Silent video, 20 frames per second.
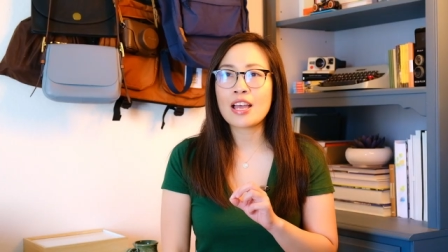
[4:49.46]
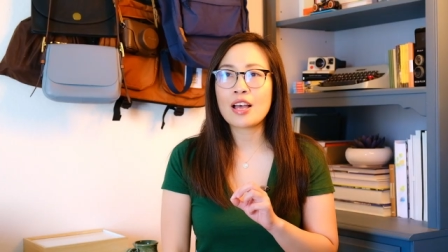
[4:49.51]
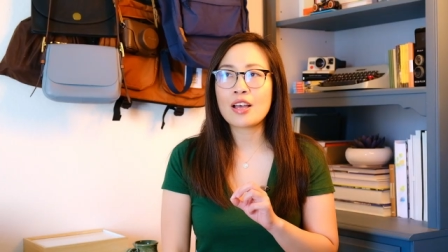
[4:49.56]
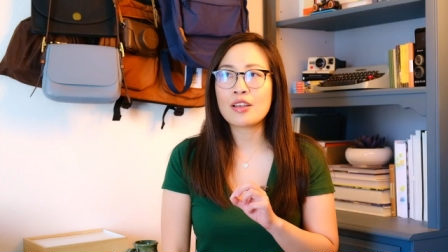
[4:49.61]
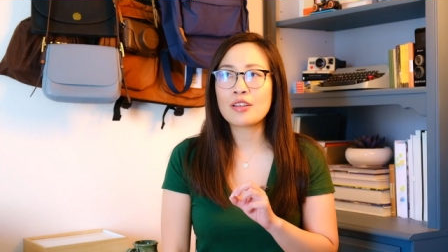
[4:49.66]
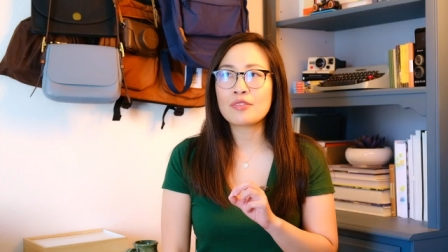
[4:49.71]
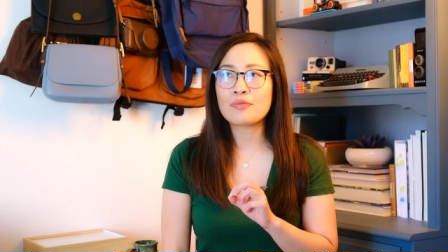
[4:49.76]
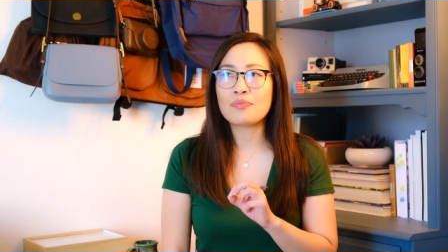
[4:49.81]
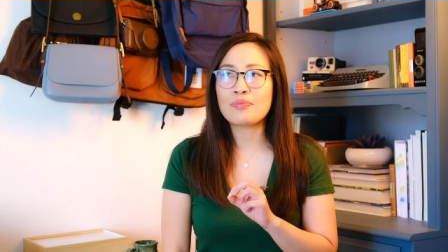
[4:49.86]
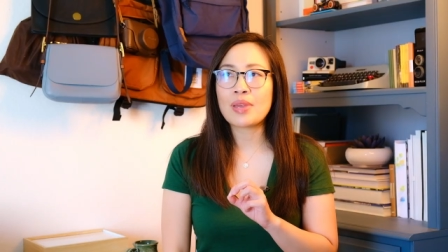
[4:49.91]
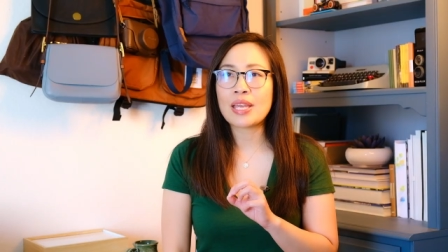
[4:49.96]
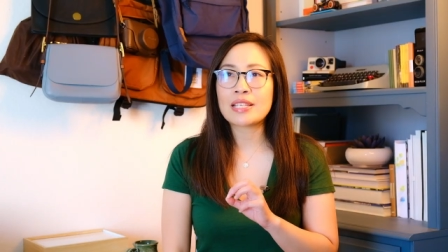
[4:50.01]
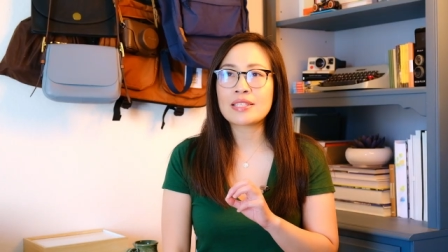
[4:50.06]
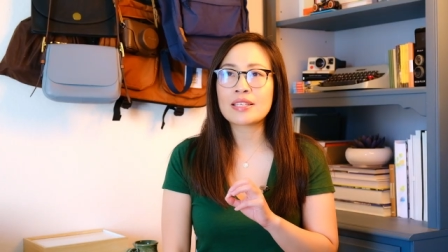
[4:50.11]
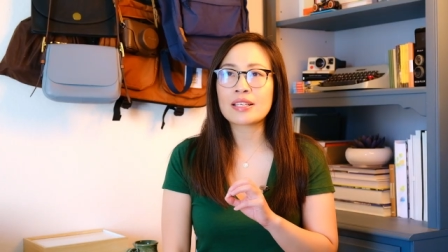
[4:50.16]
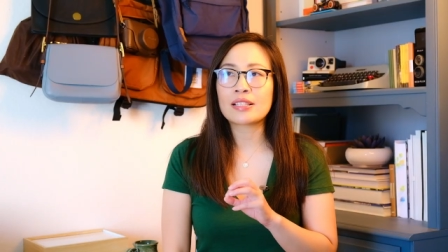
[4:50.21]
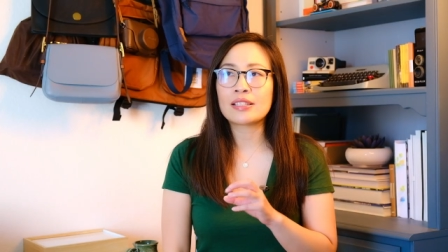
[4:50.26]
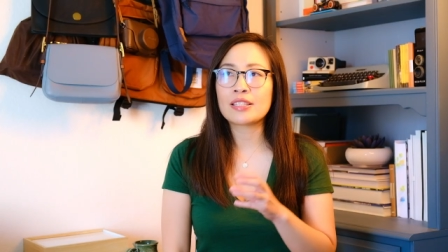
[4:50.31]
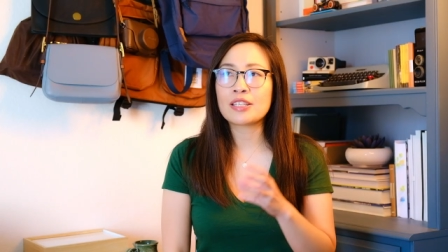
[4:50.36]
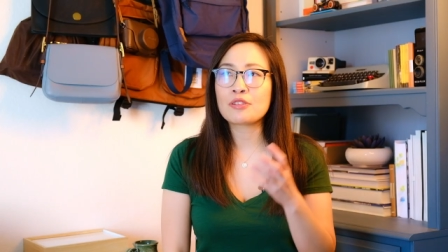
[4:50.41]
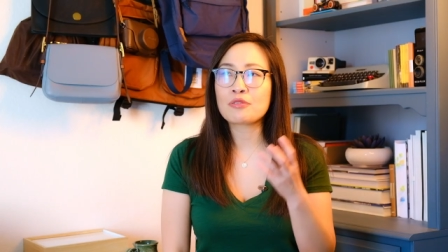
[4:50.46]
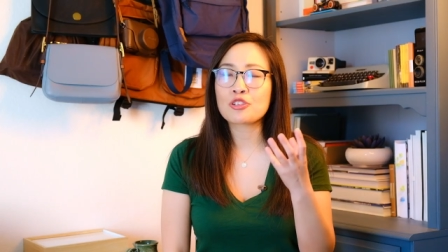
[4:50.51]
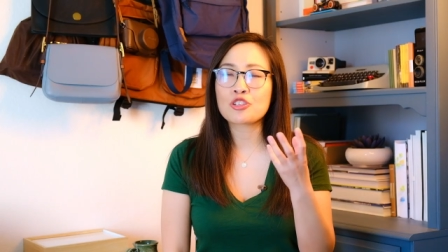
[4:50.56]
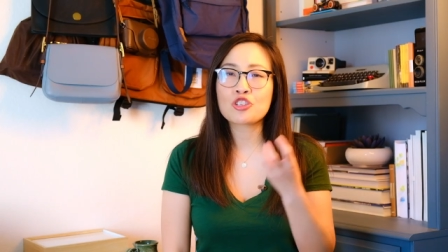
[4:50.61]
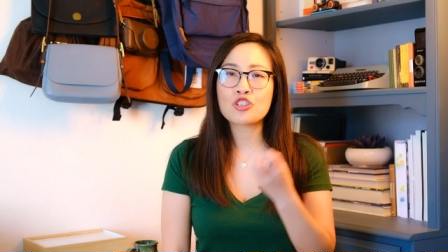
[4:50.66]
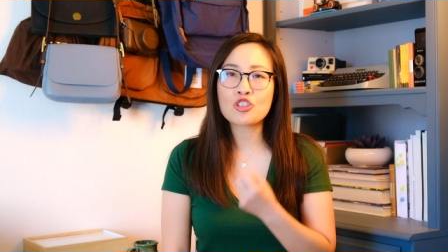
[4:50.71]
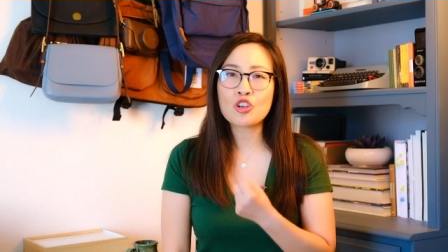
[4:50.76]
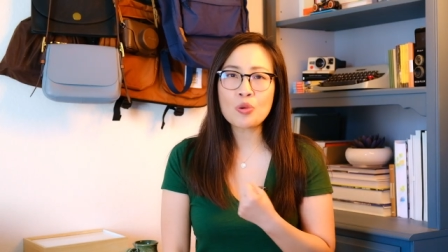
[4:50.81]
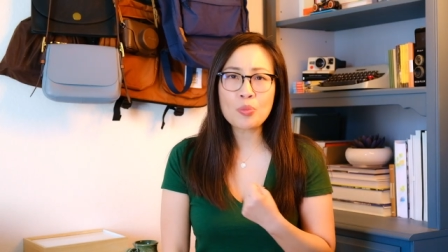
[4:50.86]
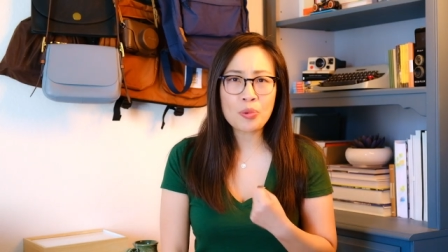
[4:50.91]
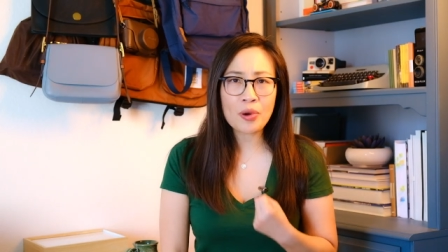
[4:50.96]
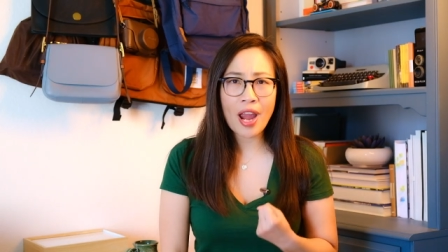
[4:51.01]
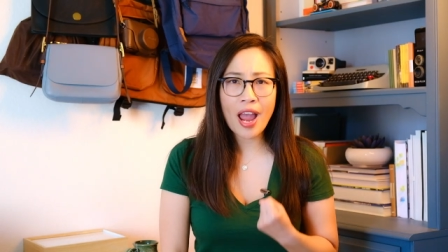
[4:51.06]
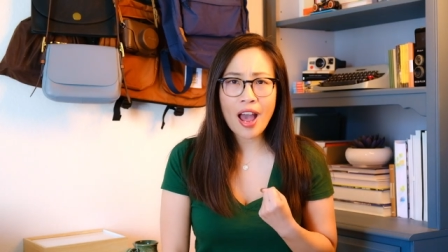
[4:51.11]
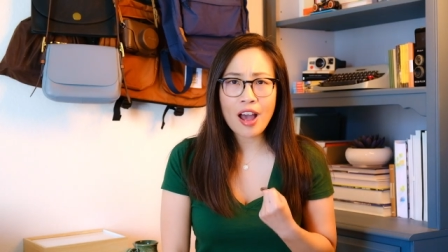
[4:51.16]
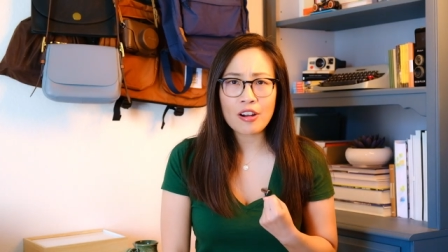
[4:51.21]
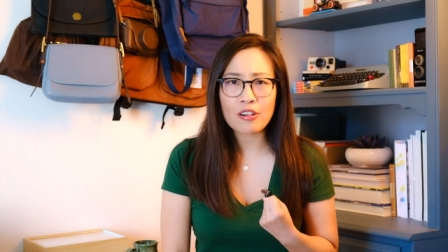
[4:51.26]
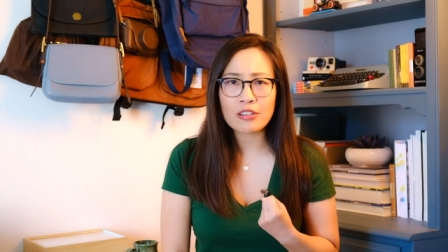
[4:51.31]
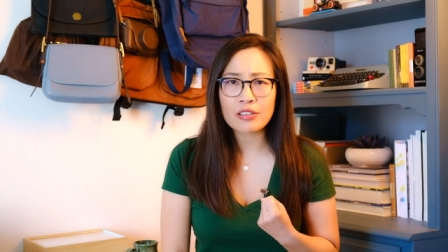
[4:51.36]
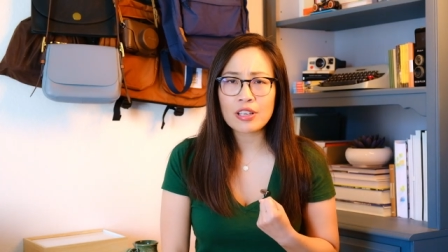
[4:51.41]
uh, basically were so
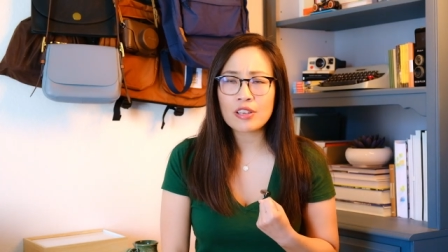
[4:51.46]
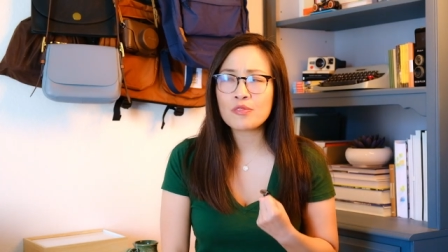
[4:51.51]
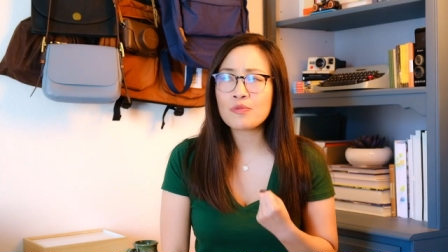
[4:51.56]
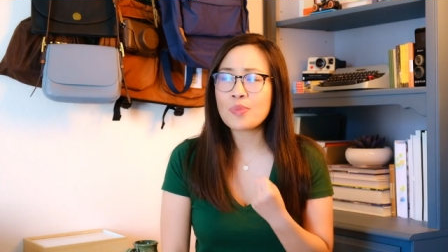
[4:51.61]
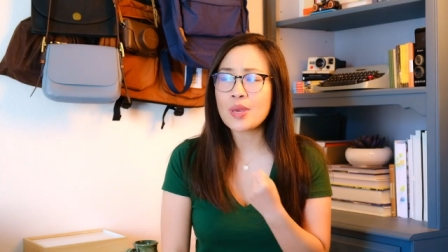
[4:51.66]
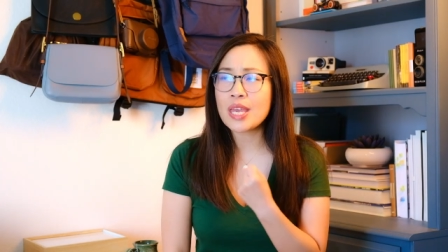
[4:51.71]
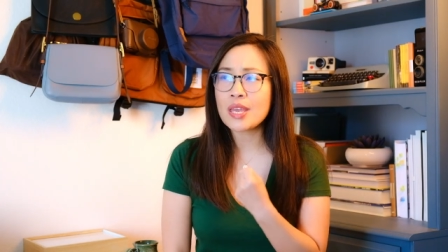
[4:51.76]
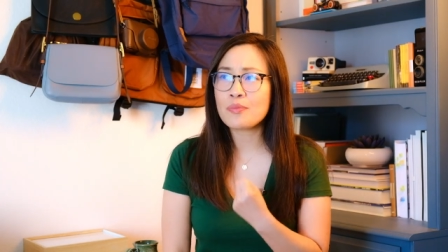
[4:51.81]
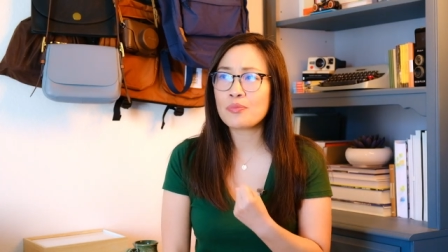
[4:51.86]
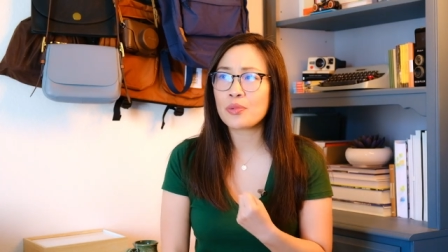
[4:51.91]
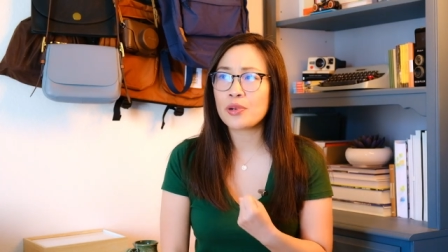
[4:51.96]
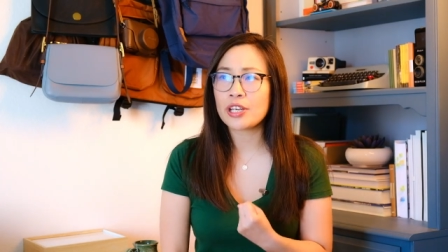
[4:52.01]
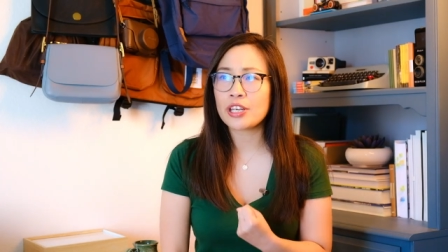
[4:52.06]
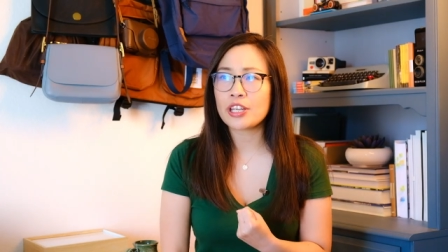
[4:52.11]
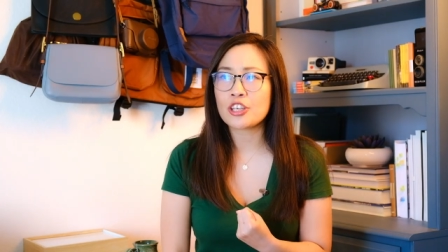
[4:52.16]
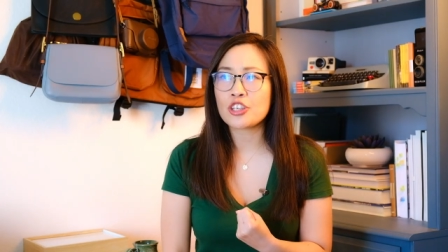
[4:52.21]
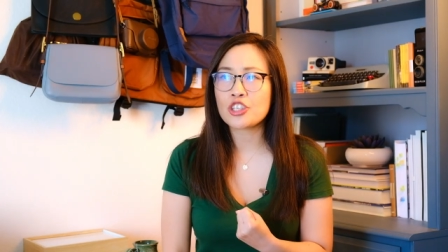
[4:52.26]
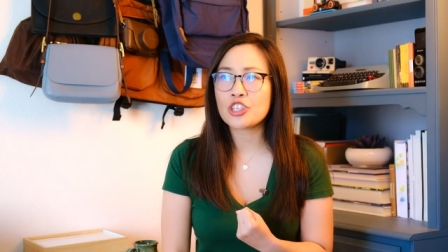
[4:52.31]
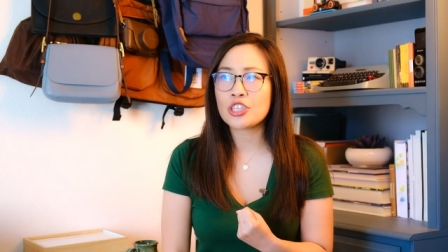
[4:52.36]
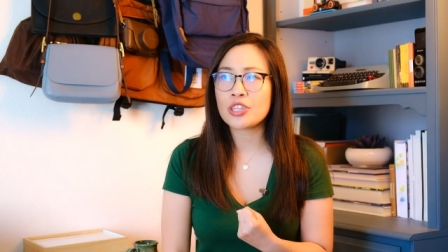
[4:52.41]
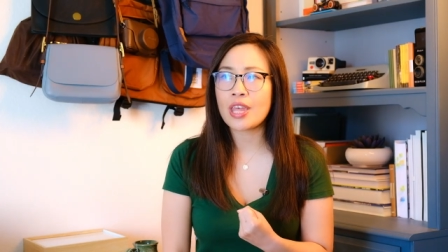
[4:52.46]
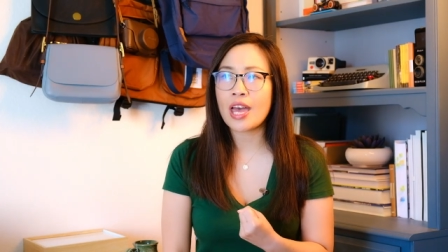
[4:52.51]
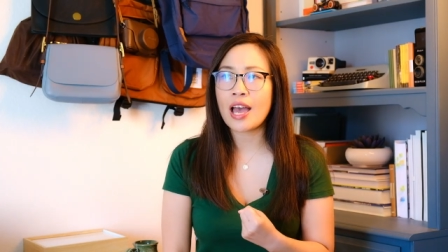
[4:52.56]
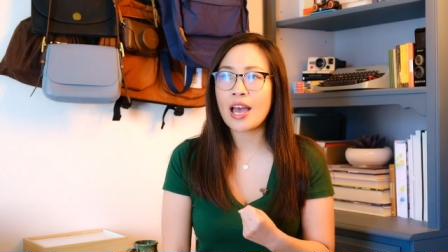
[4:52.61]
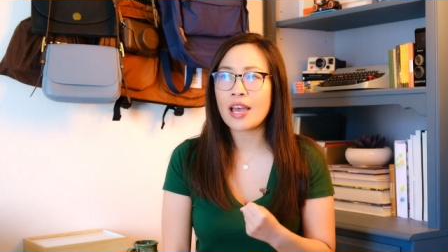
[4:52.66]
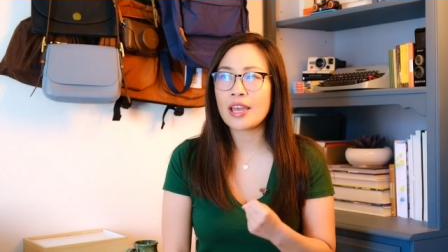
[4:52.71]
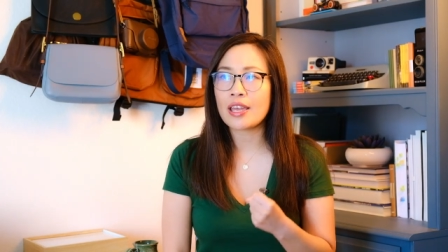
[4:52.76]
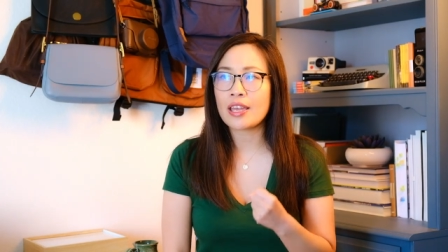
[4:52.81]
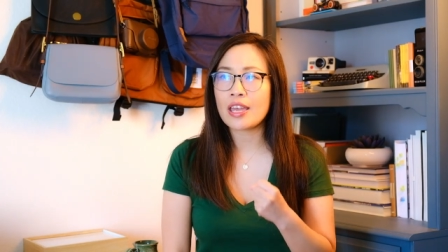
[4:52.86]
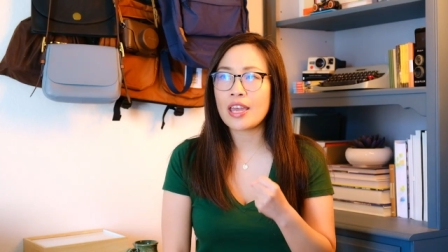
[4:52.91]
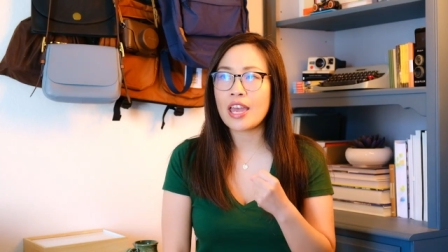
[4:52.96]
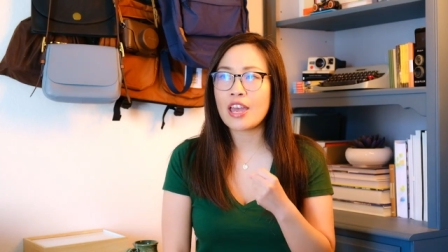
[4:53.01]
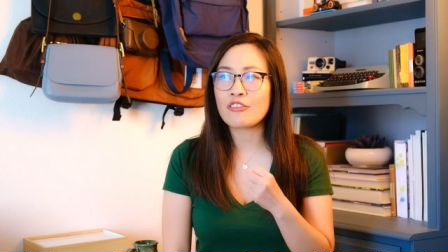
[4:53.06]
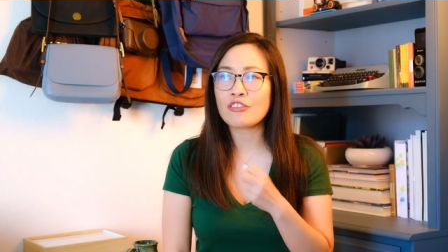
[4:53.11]
proud of being British that